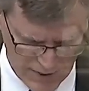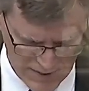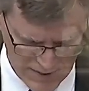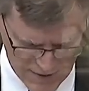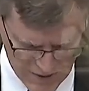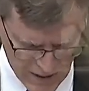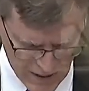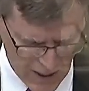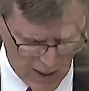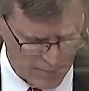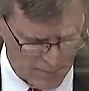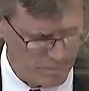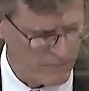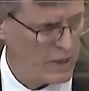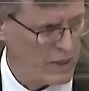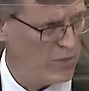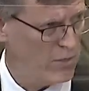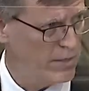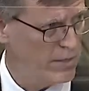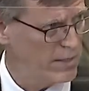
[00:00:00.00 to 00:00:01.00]
but as not
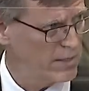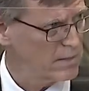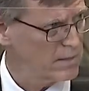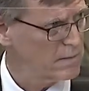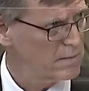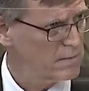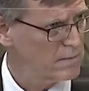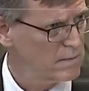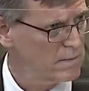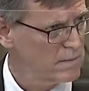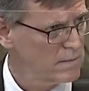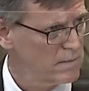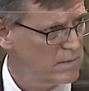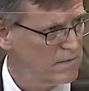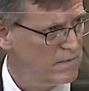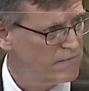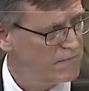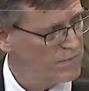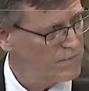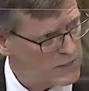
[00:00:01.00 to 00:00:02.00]
meriting
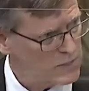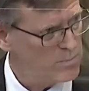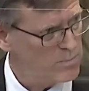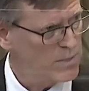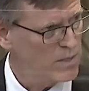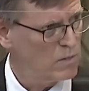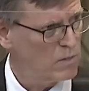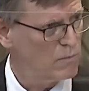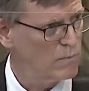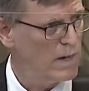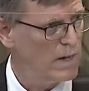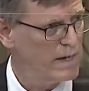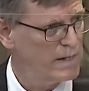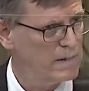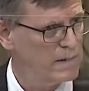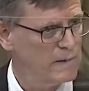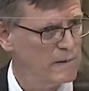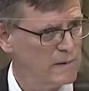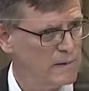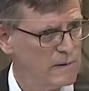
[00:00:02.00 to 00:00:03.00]
the fundamental
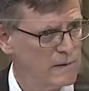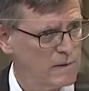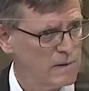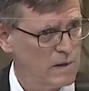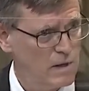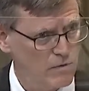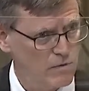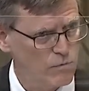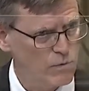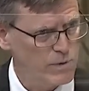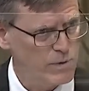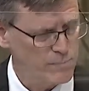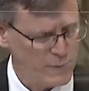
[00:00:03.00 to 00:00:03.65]
right of